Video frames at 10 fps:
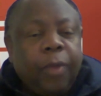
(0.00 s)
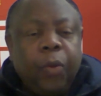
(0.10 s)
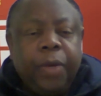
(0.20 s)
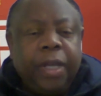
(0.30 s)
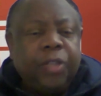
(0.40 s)

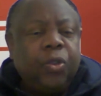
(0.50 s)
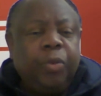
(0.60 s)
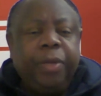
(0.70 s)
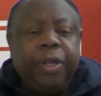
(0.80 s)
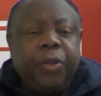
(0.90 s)
We hear so
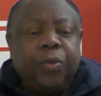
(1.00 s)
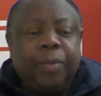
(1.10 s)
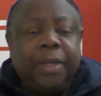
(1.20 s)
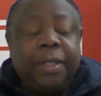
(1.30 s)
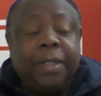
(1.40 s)
many
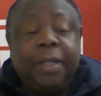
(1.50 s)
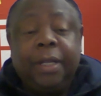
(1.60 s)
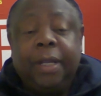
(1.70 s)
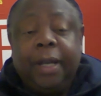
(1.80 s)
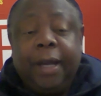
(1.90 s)
rumors.
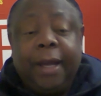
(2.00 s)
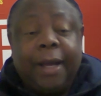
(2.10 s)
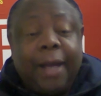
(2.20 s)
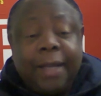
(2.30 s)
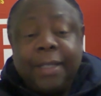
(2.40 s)

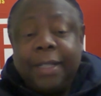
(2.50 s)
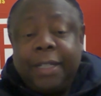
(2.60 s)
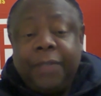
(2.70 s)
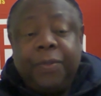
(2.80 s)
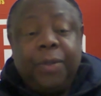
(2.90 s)
Kaiser
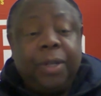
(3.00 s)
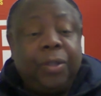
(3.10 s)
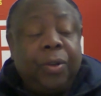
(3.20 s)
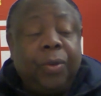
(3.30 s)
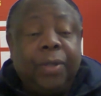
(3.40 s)
Chiefs, you are
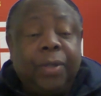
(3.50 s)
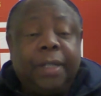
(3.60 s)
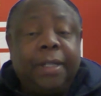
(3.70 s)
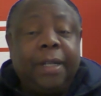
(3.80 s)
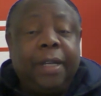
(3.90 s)
told
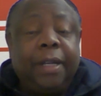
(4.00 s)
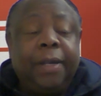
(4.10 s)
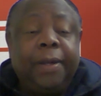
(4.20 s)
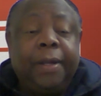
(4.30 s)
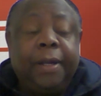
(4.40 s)
that
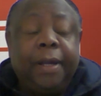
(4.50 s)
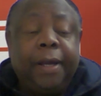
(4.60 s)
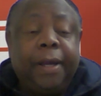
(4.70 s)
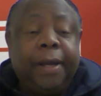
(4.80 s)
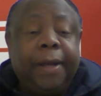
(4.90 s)

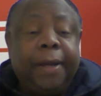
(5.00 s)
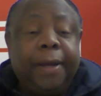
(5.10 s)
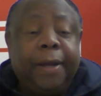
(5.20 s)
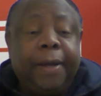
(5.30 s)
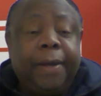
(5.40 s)

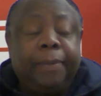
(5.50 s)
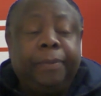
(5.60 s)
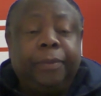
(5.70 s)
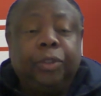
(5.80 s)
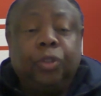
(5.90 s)

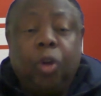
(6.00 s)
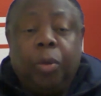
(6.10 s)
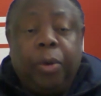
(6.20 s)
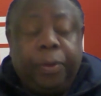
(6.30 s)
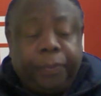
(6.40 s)

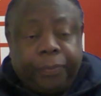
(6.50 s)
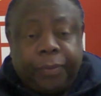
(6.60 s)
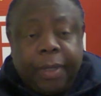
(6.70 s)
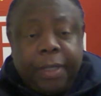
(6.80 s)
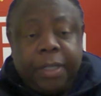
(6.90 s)
Ngobo,
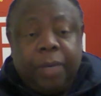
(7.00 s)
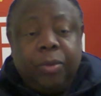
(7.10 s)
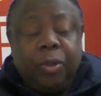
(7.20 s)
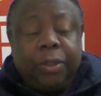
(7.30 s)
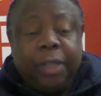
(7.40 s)

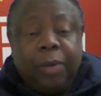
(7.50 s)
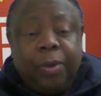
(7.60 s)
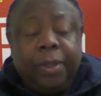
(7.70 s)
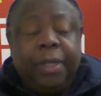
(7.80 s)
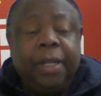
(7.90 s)
Jabulo
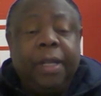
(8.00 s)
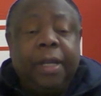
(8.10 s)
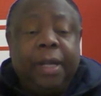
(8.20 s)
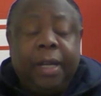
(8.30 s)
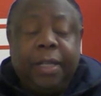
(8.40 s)
Ngobo,
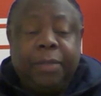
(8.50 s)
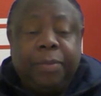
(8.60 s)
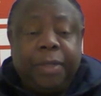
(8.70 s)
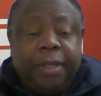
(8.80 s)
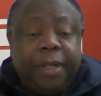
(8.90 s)
has
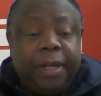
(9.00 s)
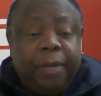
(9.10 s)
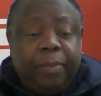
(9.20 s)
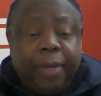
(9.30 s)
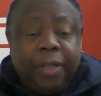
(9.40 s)

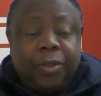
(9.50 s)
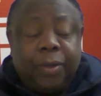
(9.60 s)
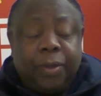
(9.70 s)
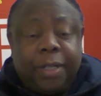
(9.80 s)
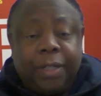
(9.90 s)
been placed
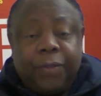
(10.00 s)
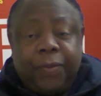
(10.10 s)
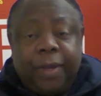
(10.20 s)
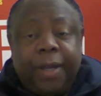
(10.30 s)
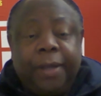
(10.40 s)
on
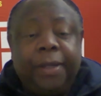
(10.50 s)
transfer,